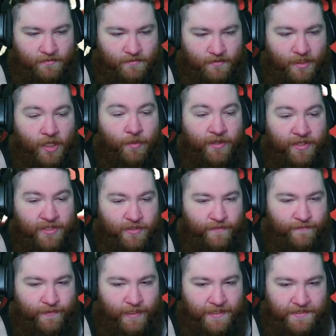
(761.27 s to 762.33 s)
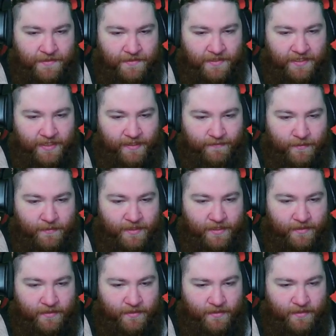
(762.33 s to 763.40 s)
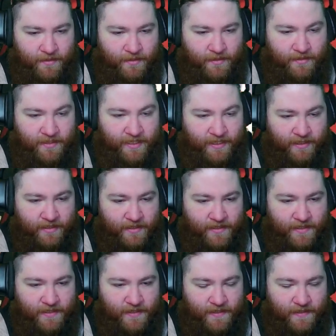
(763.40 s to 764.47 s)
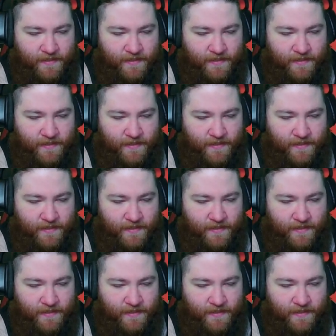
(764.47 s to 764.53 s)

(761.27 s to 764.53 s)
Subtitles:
Oh, we also have fossils to give him. Here, take this.